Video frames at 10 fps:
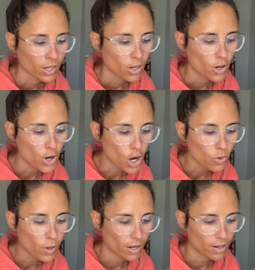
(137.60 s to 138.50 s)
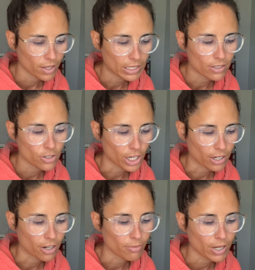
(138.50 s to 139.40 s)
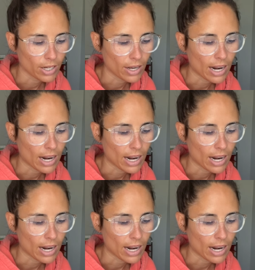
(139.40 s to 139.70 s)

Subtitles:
No one thinks to check on me and